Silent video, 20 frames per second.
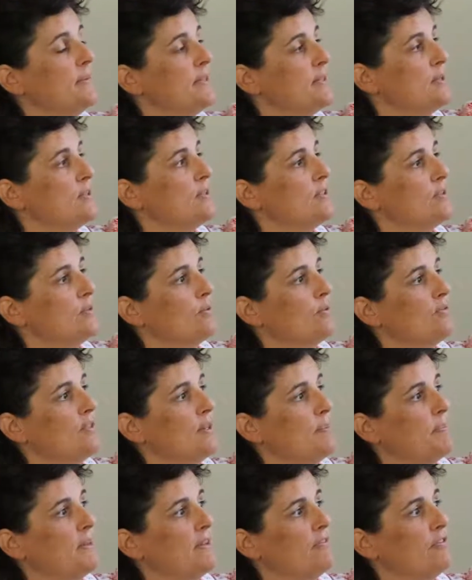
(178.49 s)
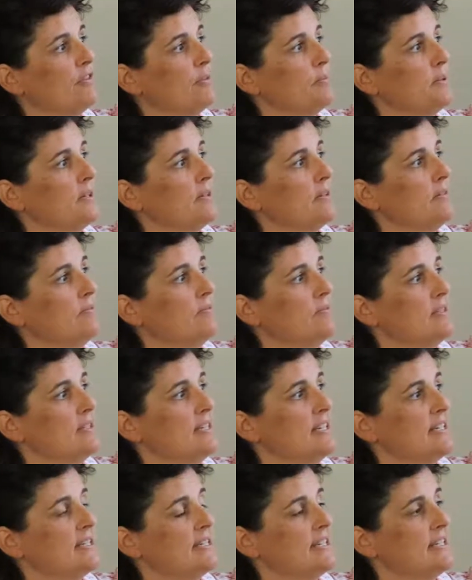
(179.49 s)
This was sort of something from the
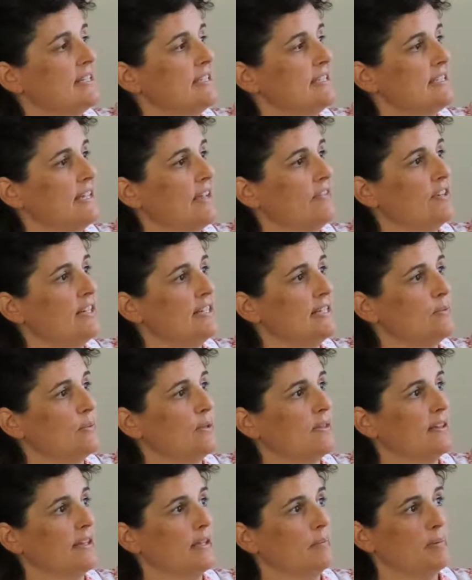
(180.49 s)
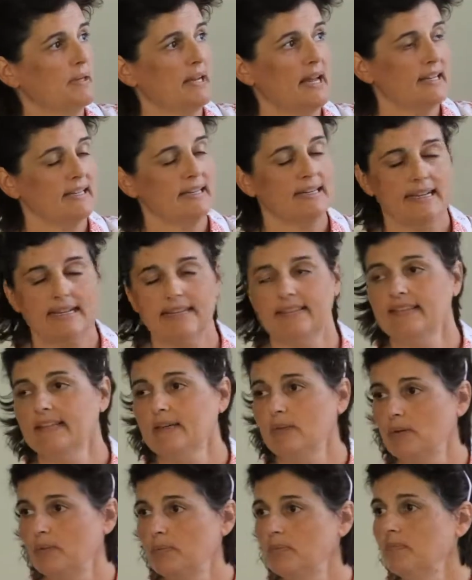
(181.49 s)
60s and 70s, we think, but underneath
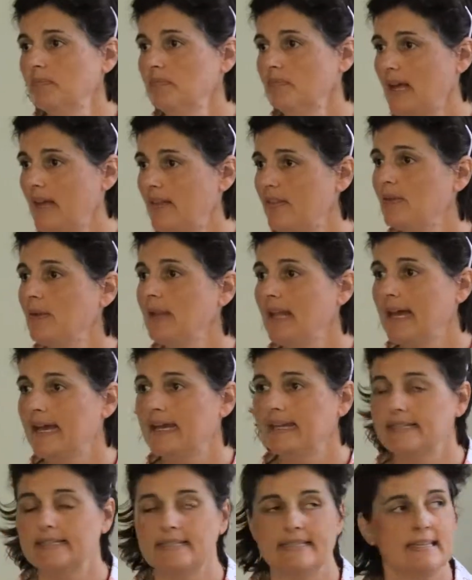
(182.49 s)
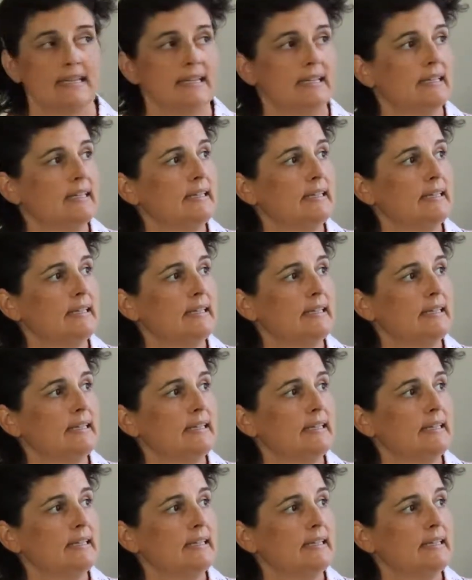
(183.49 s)
there were other layers.